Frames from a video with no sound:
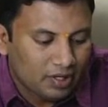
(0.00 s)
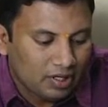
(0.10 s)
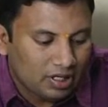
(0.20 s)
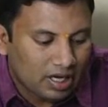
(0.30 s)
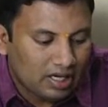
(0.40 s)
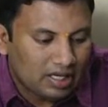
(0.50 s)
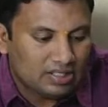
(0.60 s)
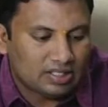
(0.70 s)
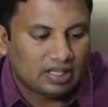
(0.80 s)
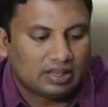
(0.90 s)
A is
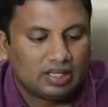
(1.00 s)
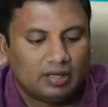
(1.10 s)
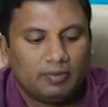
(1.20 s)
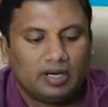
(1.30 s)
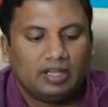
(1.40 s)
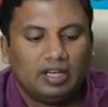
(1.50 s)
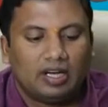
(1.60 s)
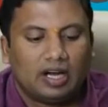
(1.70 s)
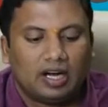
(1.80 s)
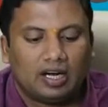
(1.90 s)
nothing but the
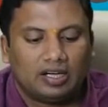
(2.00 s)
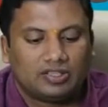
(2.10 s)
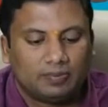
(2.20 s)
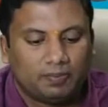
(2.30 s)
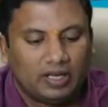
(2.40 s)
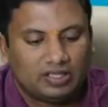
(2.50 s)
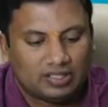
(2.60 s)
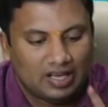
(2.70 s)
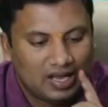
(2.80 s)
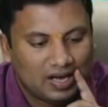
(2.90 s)
hundreds place.
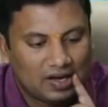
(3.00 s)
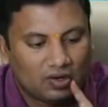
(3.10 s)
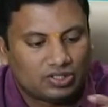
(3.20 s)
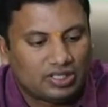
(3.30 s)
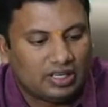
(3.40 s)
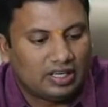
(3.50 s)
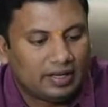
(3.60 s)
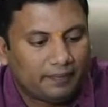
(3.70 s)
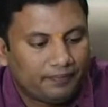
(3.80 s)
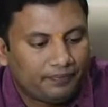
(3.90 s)
Now see here.
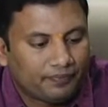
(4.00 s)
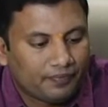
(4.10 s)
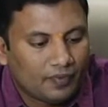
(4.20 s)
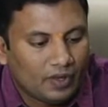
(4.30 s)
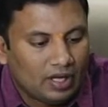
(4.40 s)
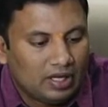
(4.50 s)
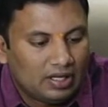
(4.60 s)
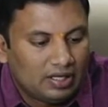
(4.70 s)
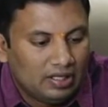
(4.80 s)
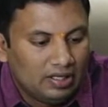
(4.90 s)

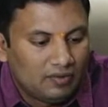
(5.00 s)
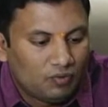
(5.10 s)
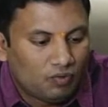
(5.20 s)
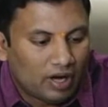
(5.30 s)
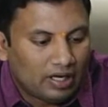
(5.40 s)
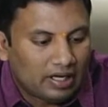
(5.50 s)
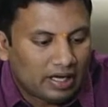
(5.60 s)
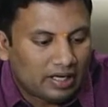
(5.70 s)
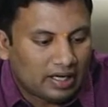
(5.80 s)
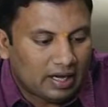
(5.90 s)
1
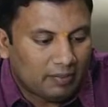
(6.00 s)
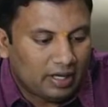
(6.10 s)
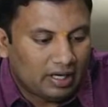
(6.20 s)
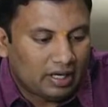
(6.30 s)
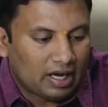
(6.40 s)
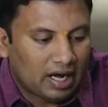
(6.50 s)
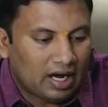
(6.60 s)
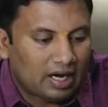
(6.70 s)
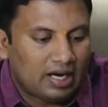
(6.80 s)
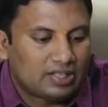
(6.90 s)
can come in
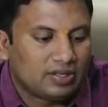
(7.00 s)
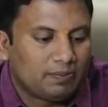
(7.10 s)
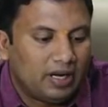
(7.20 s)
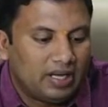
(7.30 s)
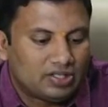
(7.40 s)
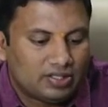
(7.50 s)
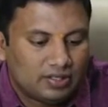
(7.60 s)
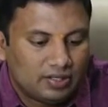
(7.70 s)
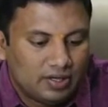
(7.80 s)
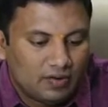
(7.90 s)
hundreds place.
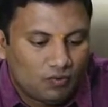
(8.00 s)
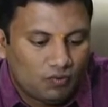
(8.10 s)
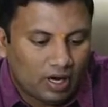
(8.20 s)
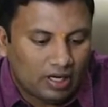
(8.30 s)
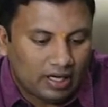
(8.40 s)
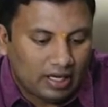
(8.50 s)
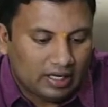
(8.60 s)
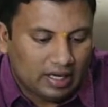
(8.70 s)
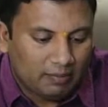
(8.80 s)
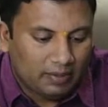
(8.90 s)
1 can
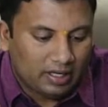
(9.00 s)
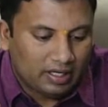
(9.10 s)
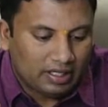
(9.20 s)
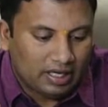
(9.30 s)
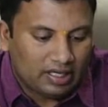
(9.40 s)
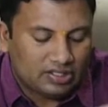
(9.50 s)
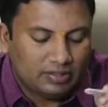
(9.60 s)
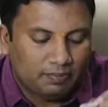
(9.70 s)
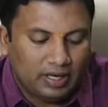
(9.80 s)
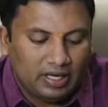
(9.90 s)
come in tens
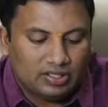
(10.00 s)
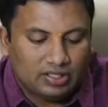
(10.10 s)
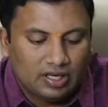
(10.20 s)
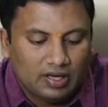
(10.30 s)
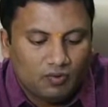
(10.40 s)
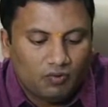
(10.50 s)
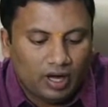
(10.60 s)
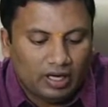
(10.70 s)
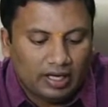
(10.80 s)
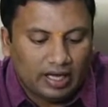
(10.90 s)
place. 1
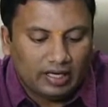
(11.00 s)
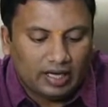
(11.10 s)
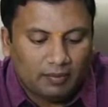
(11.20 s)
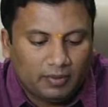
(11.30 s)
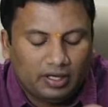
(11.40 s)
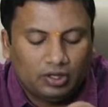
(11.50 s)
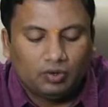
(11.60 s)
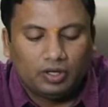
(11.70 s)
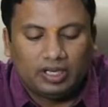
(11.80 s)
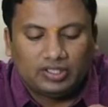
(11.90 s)
can come in
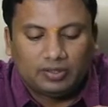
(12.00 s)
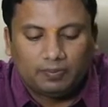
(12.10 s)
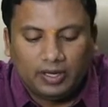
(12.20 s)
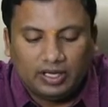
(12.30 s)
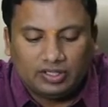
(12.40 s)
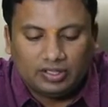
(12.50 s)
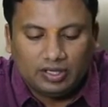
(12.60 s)
units place.